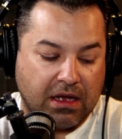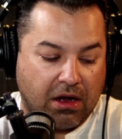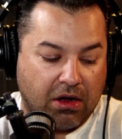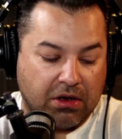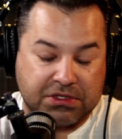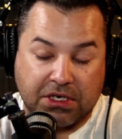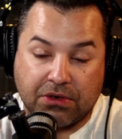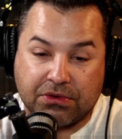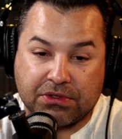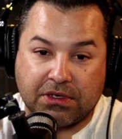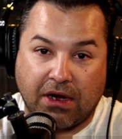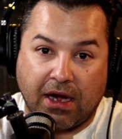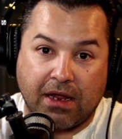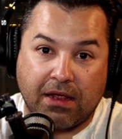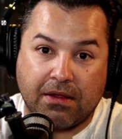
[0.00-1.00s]
All jokes, all
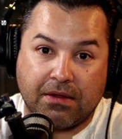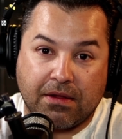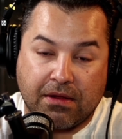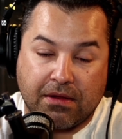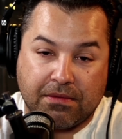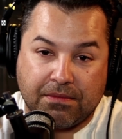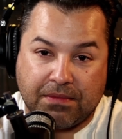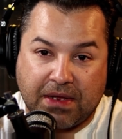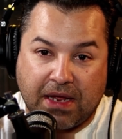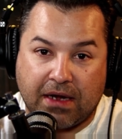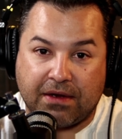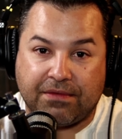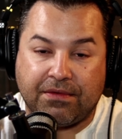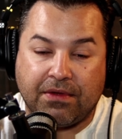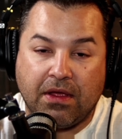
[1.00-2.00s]
right?
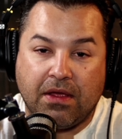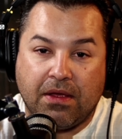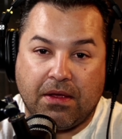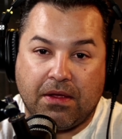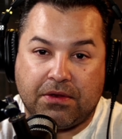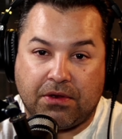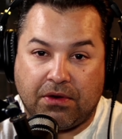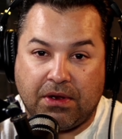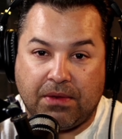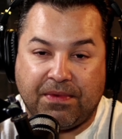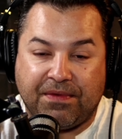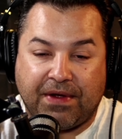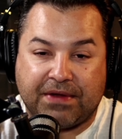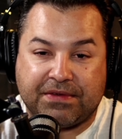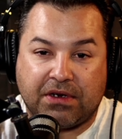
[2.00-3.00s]
Kind of. Don't leave me
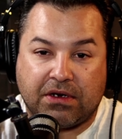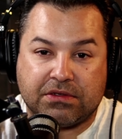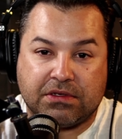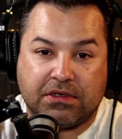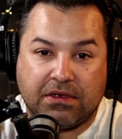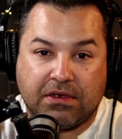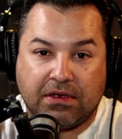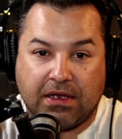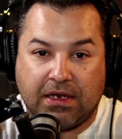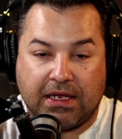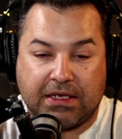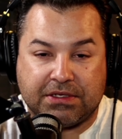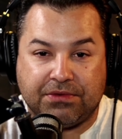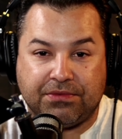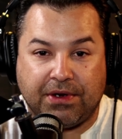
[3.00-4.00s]
five stars
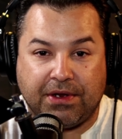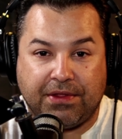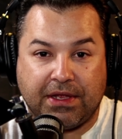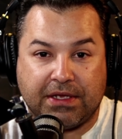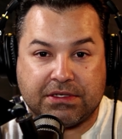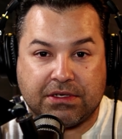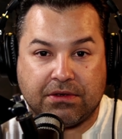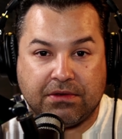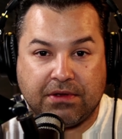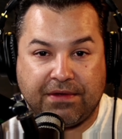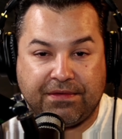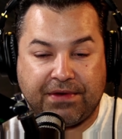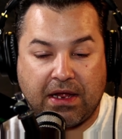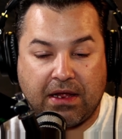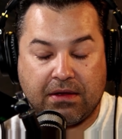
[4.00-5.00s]
unless you really think so.
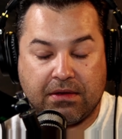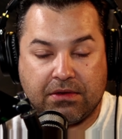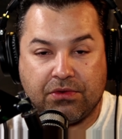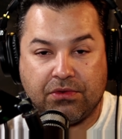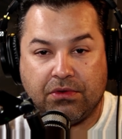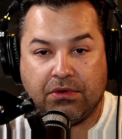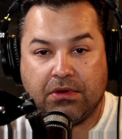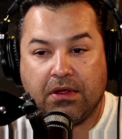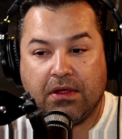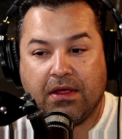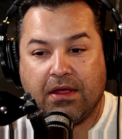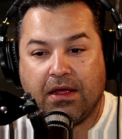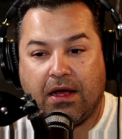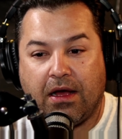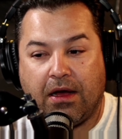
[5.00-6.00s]
If not, cool.
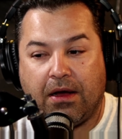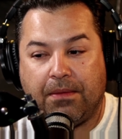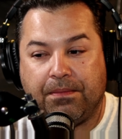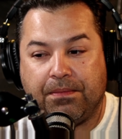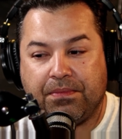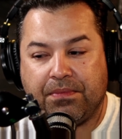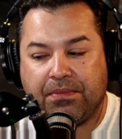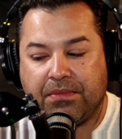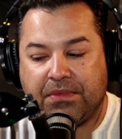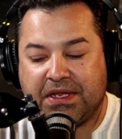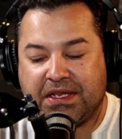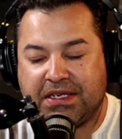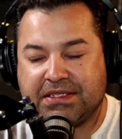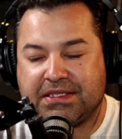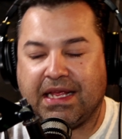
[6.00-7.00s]
Um,
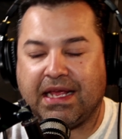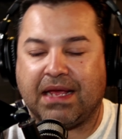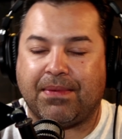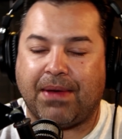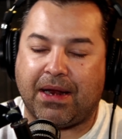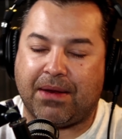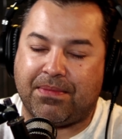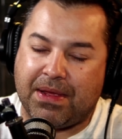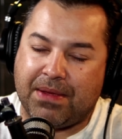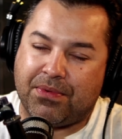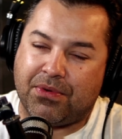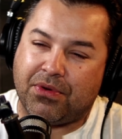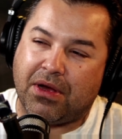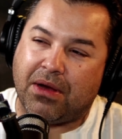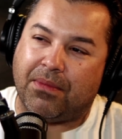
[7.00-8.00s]
just think about it,
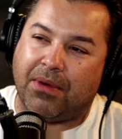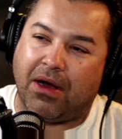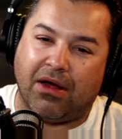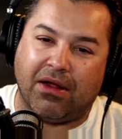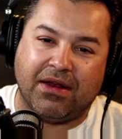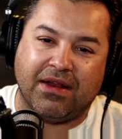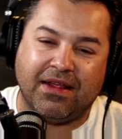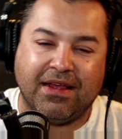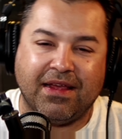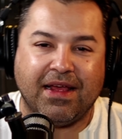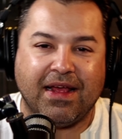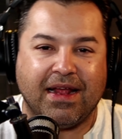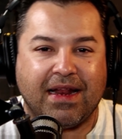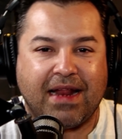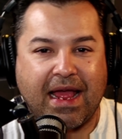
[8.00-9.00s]
people. Come on.
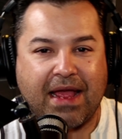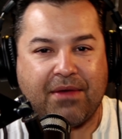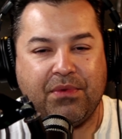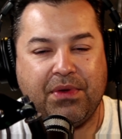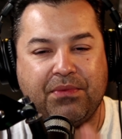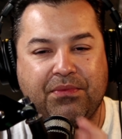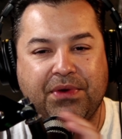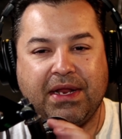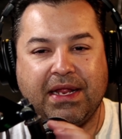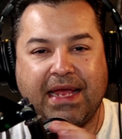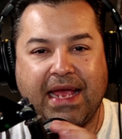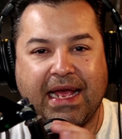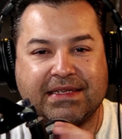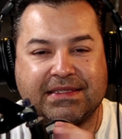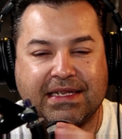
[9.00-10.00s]
Like we really
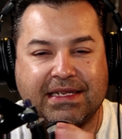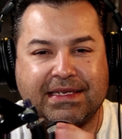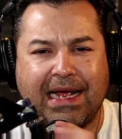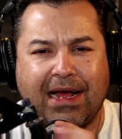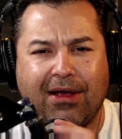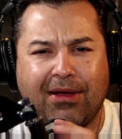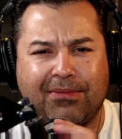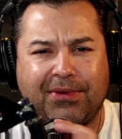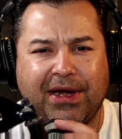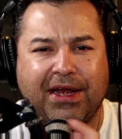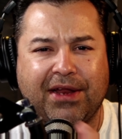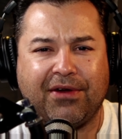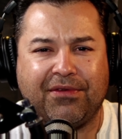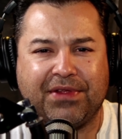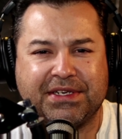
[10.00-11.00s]
canceling Tom
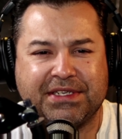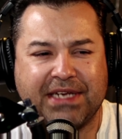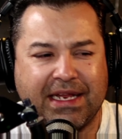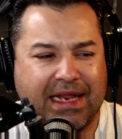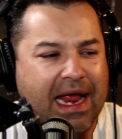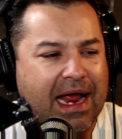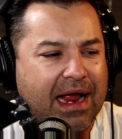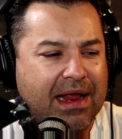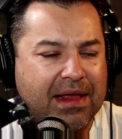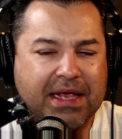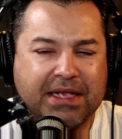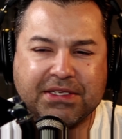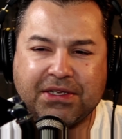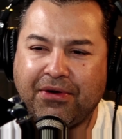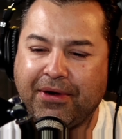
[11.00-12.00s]
Brady over this shit. Now
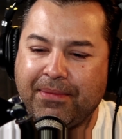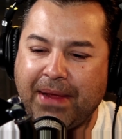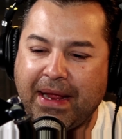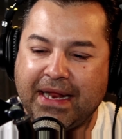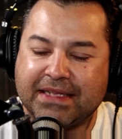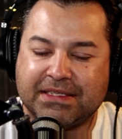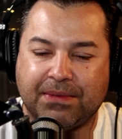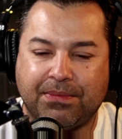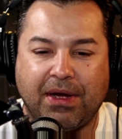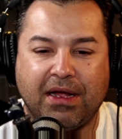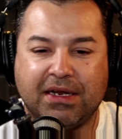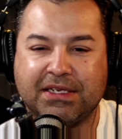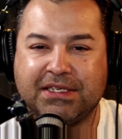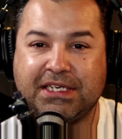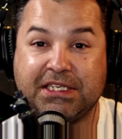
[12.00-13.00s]
he's already made his
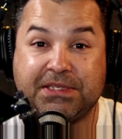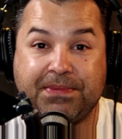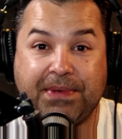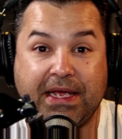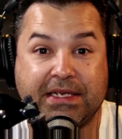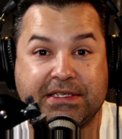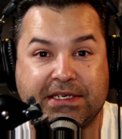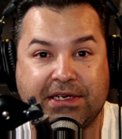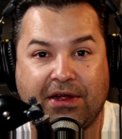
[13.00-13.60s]
apology speech and